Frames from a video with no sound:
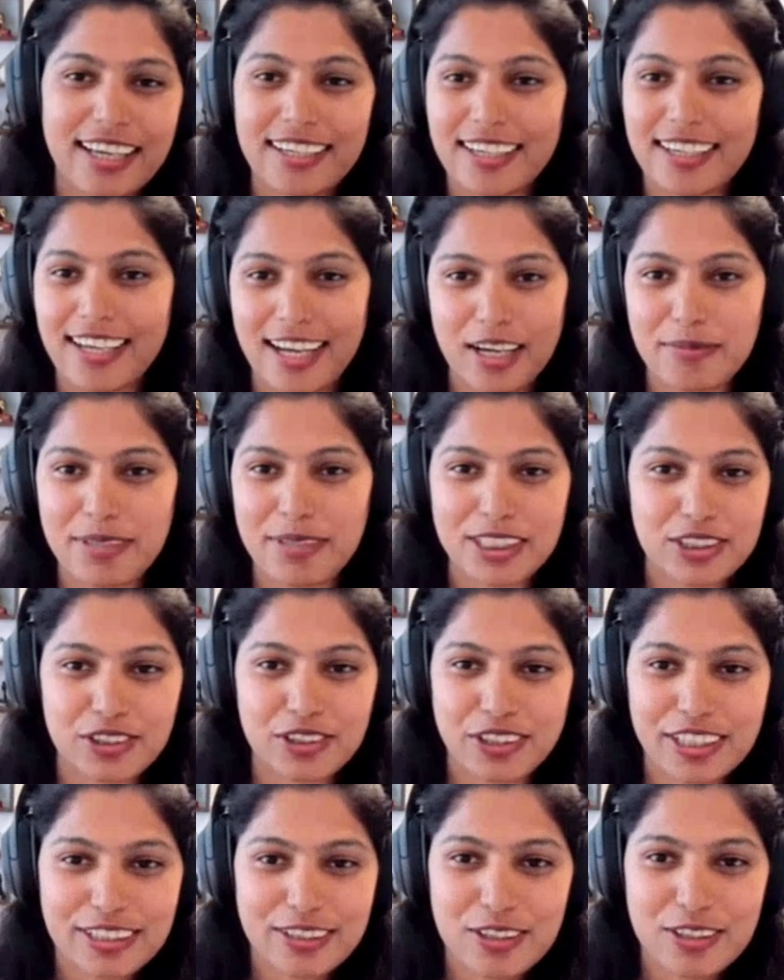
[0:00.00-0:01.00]
Like I'm
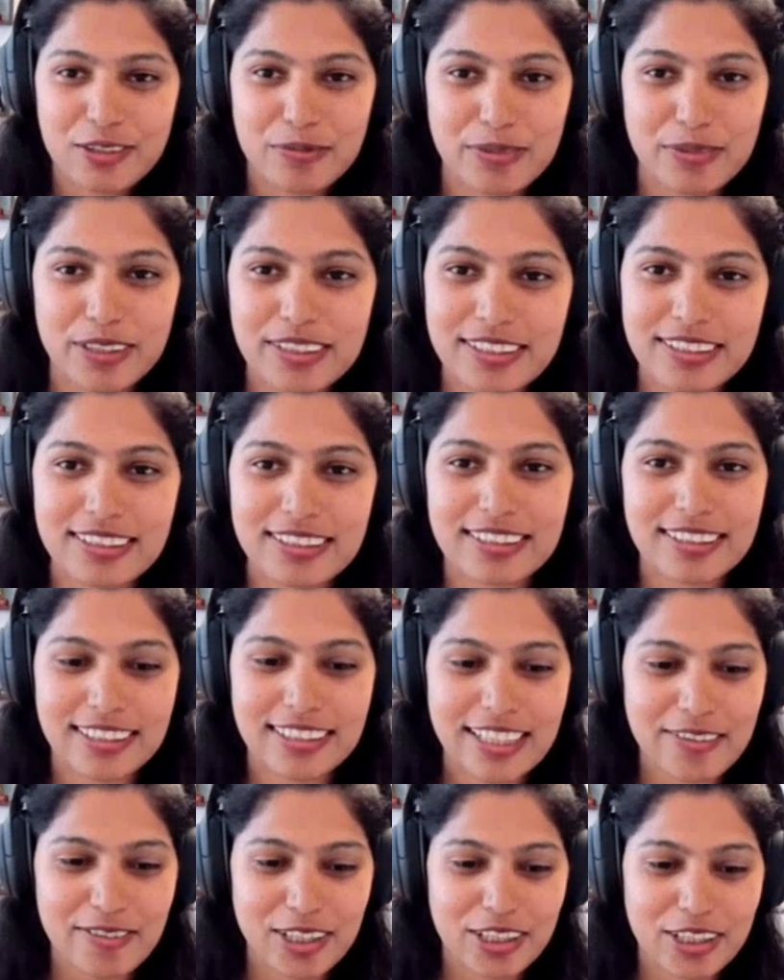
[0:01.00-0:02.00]
enjoying notebooks,
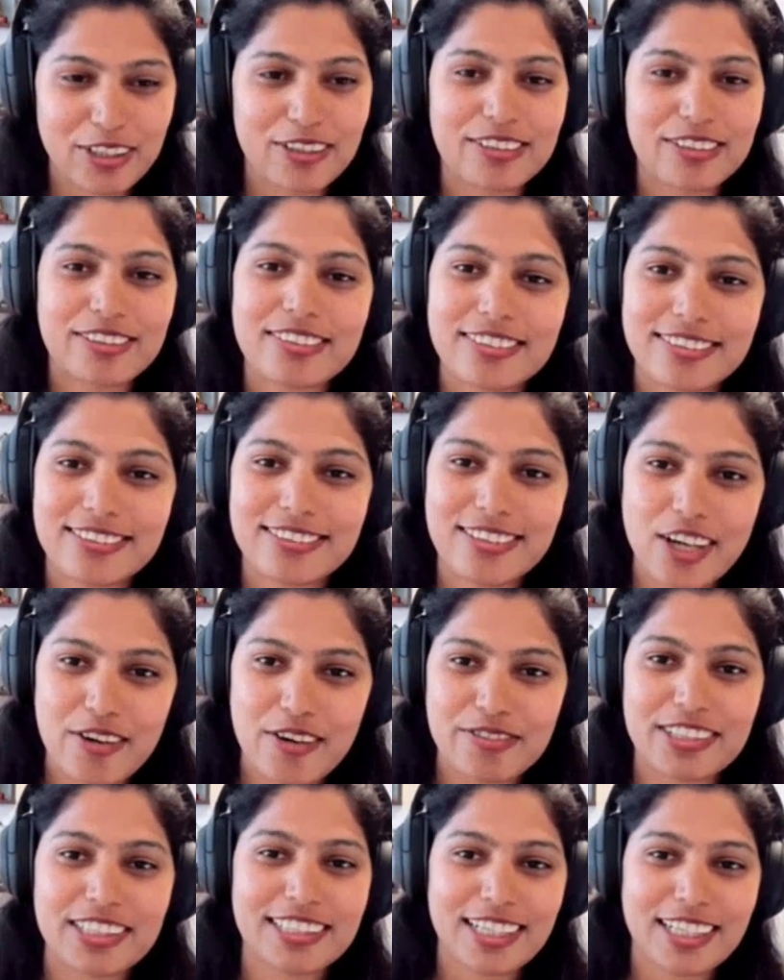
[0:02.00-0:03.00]
even though
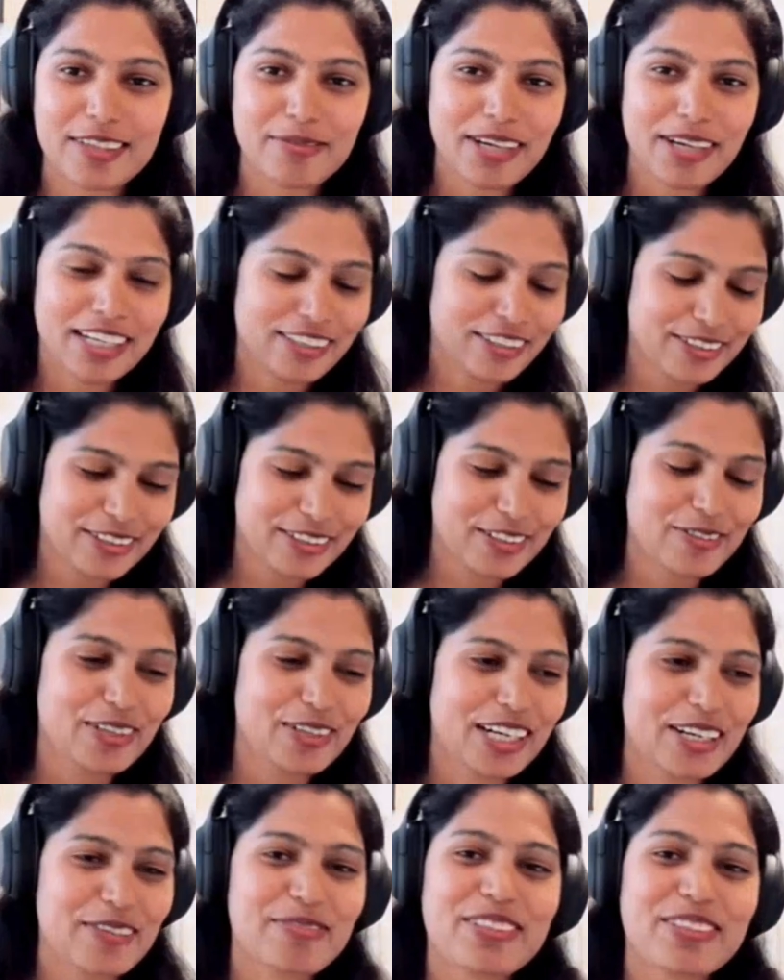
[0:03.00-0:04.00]
half the time I don't know
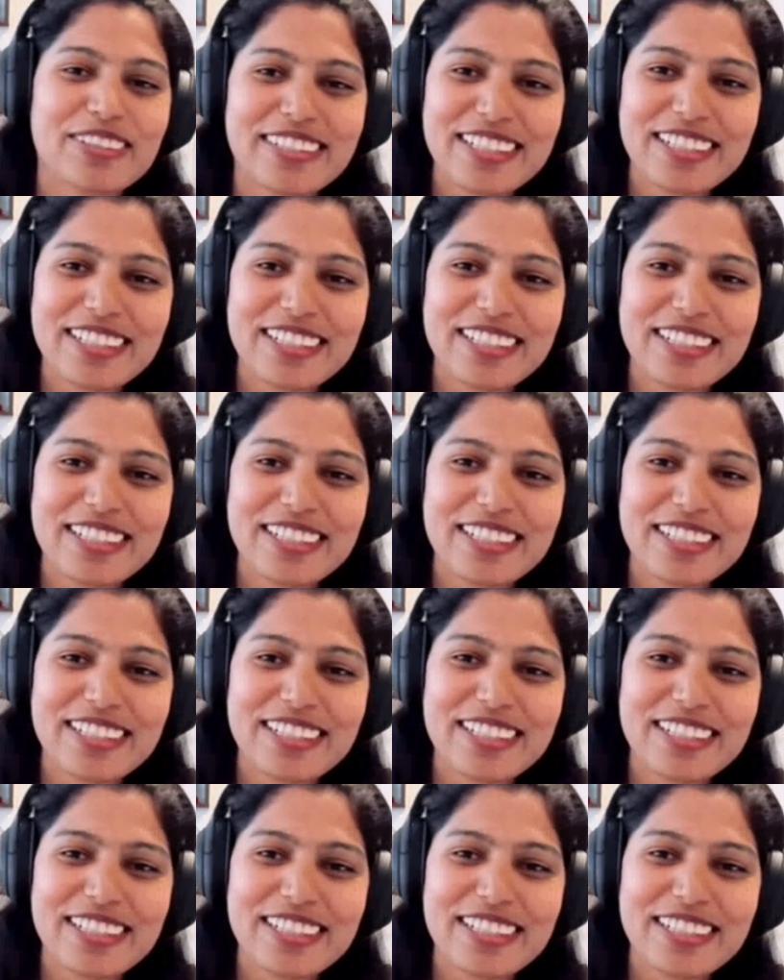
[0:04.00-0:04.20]
what I'm